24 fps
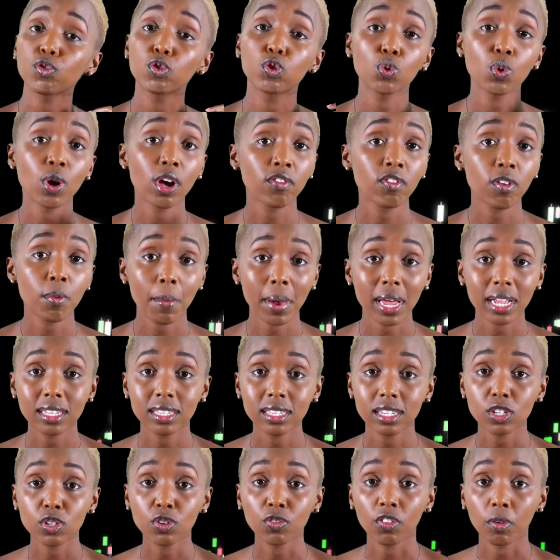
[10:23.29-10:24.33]
do have a
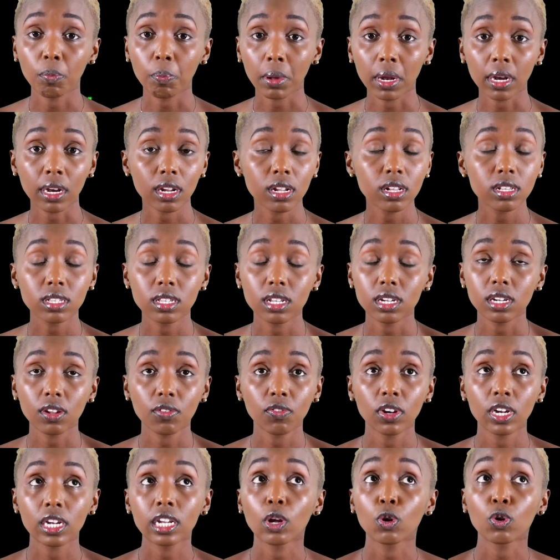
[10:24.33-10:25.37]
mindset of abundance then
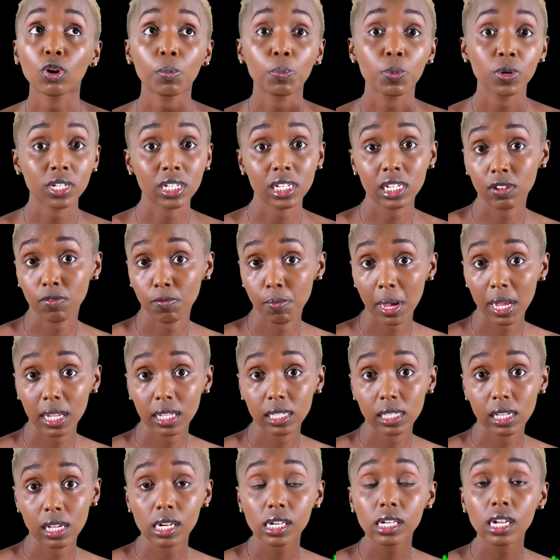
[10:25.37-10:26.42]
definitely or a positive
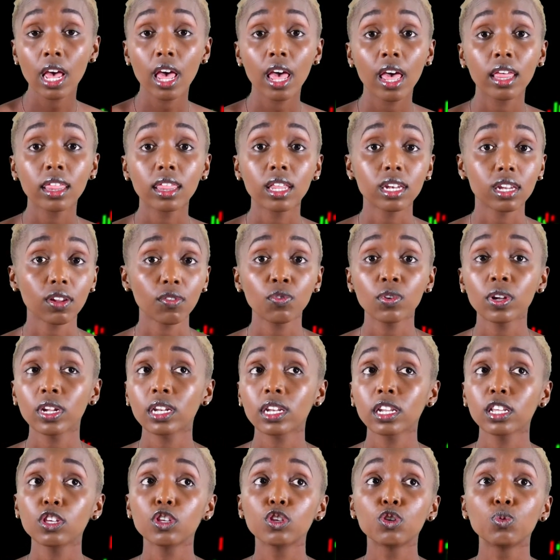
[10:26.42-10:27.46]
mindset then
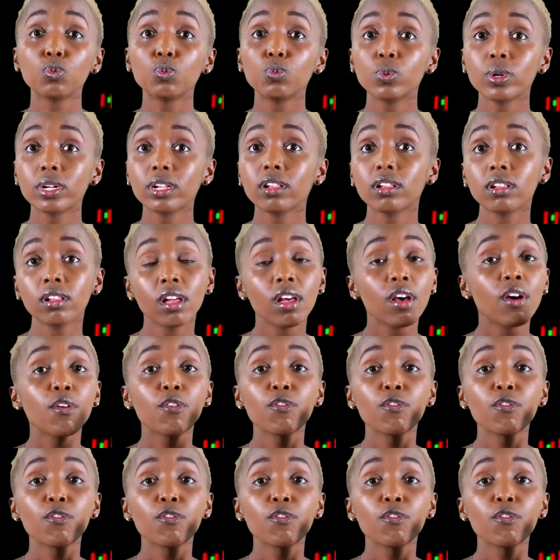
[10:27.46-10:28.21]
definitely you will